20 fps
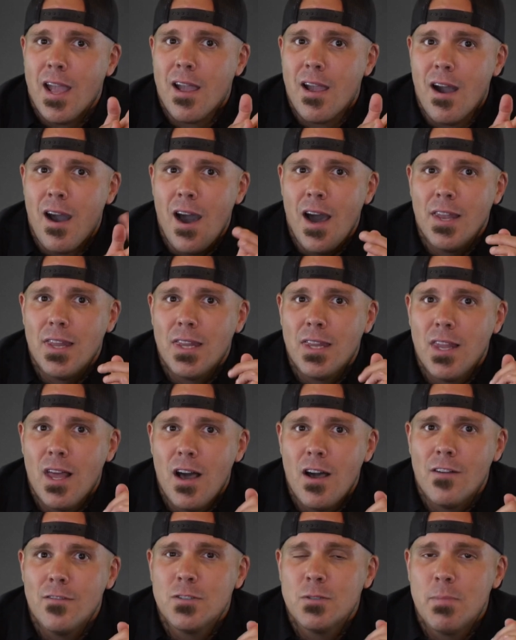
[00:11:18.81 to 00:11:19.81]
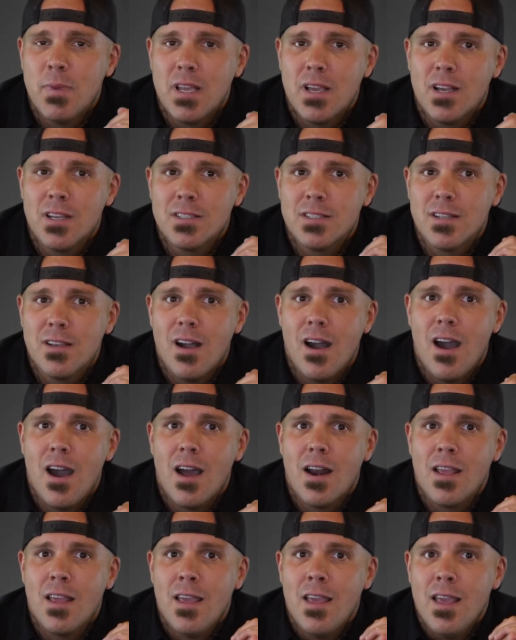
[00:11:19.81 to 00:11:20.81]
God loves because
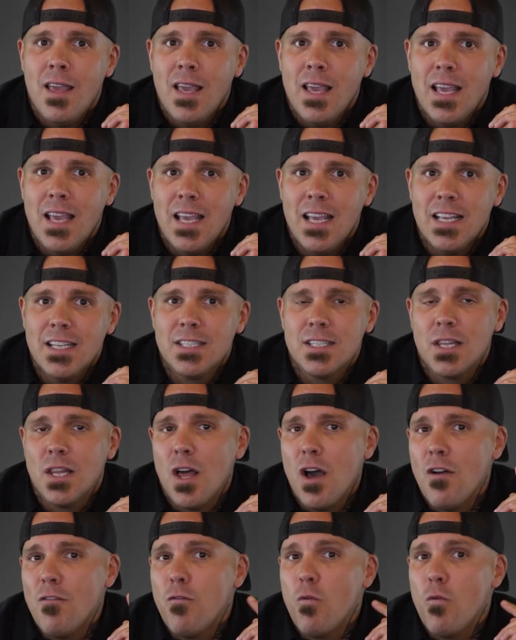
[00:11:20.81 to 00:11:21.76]
God is love.